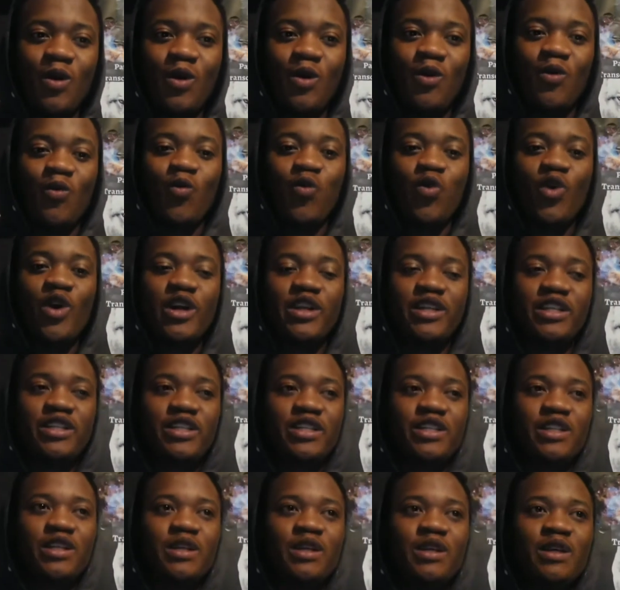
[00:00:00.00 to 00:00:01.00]
would
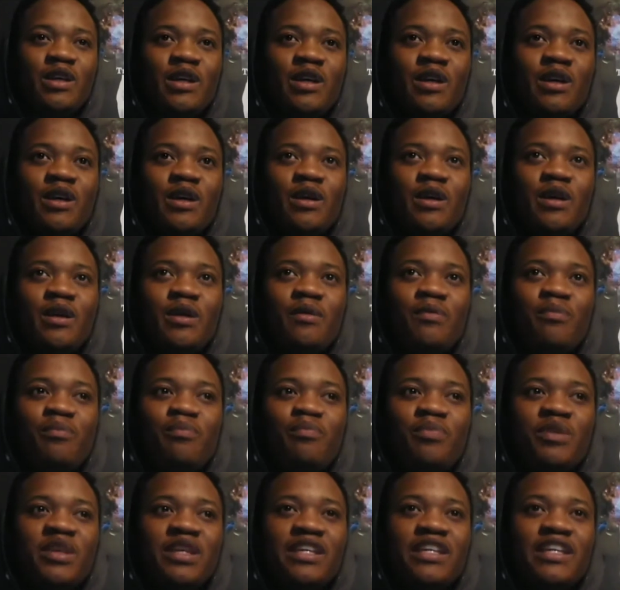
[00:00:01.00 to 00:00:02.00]

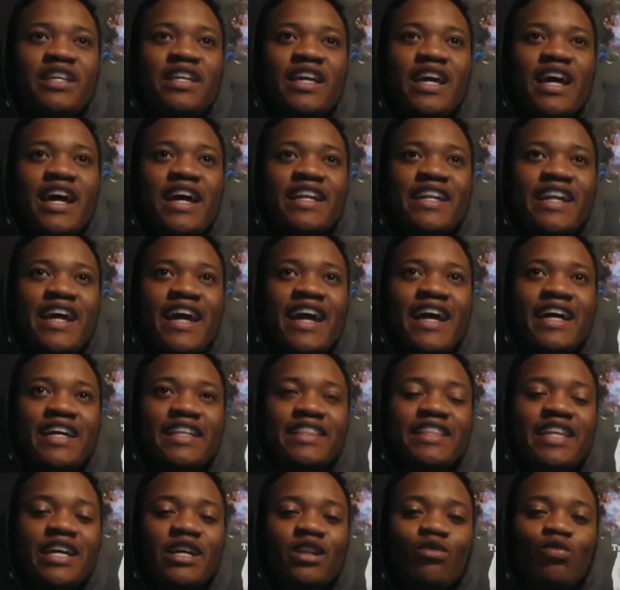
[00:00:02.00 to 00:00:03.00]
be an act
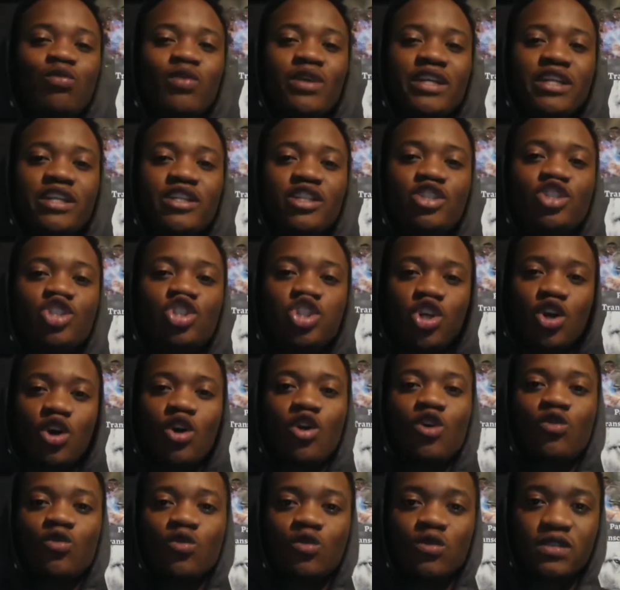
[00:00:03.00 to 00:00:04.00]
that we
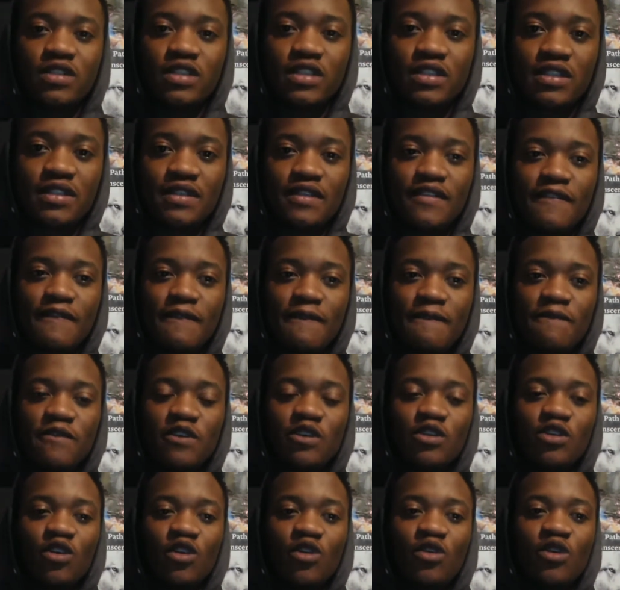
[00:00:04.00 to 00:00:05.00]
chose, you
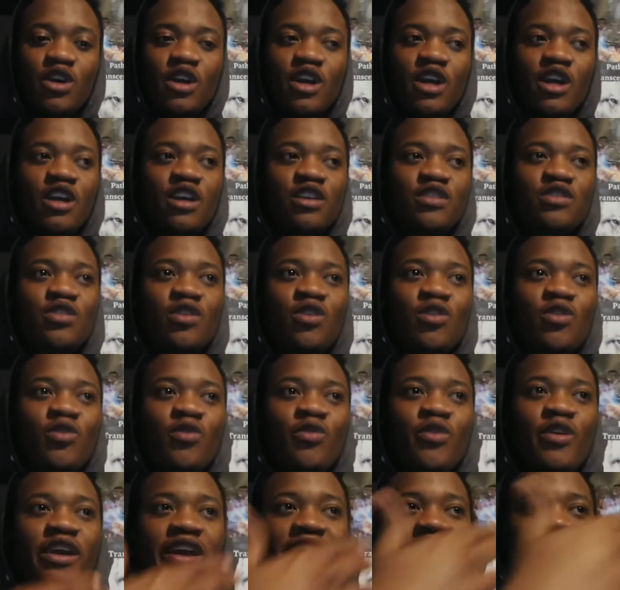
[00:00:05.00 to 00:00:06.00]
know. So
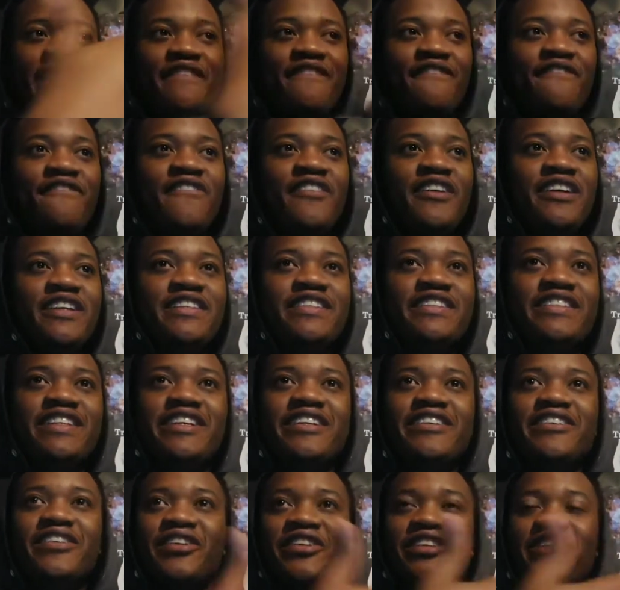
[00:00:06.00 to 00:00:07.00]
every
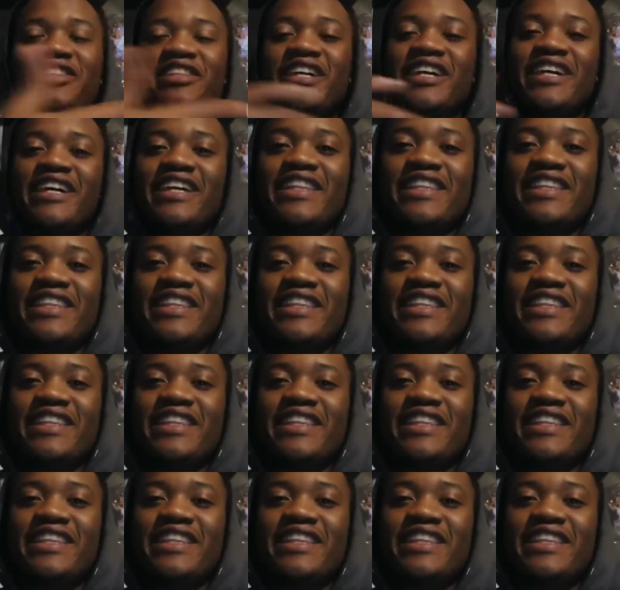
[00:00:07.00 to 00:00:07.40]
single thing